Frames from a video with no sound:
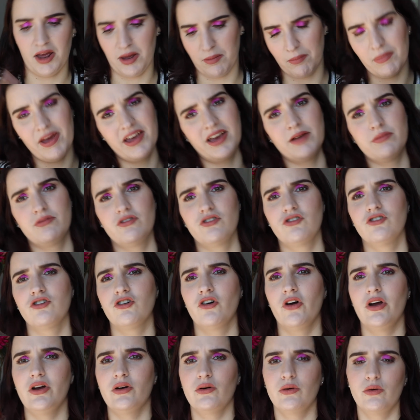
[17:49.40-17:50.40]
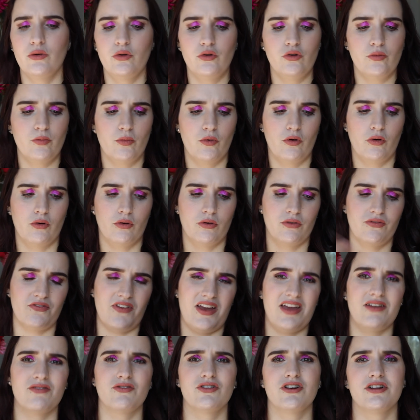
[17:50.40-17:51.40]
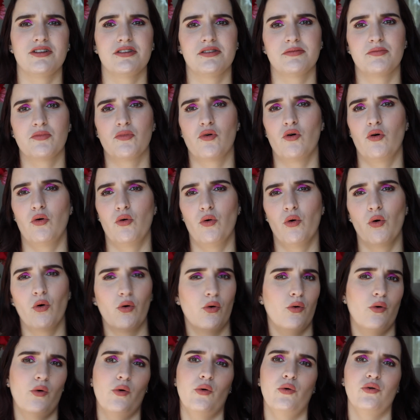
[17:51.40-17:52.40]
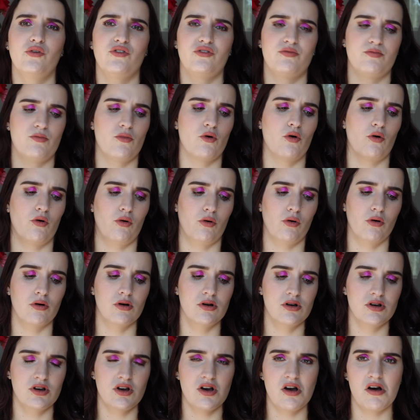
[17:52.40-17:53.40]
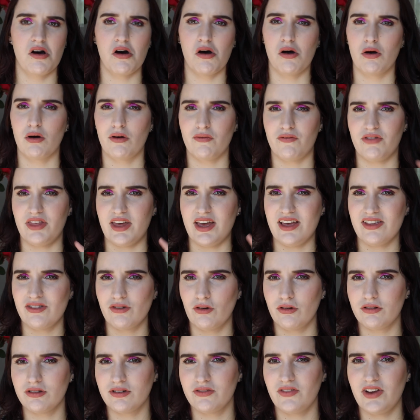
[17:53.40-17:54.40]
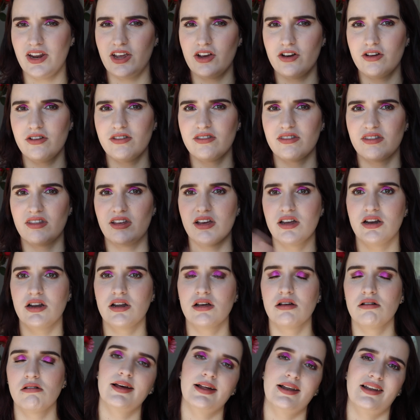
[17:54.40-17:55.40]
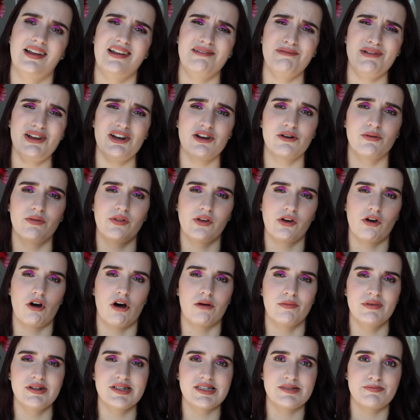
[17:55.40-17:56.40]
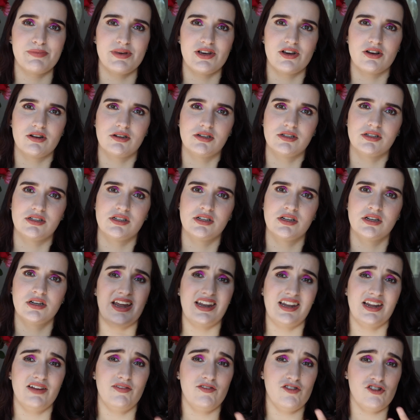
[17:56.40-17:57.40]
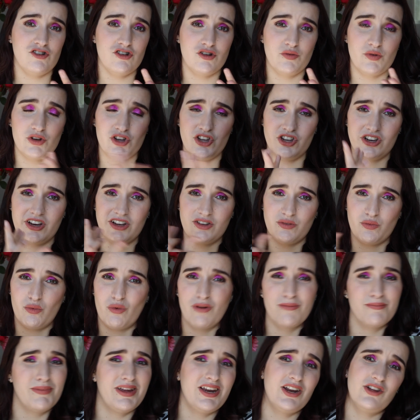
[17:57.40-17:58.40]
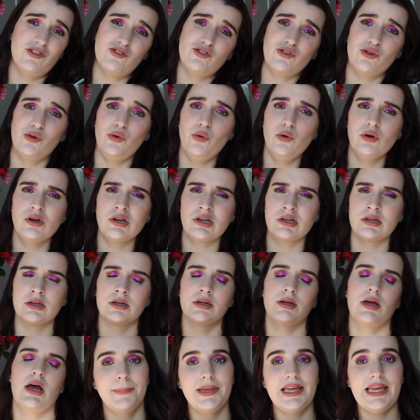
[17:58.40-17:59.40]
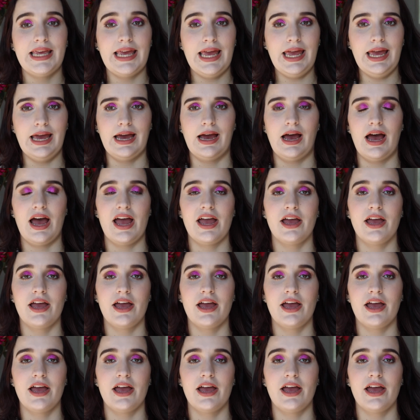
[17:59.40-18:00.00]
makeup tutorials, more favorites, more hauls, more of these sorts of videos, then let me know in the comments because I'd love to know what you guys want me to do. But yeah, I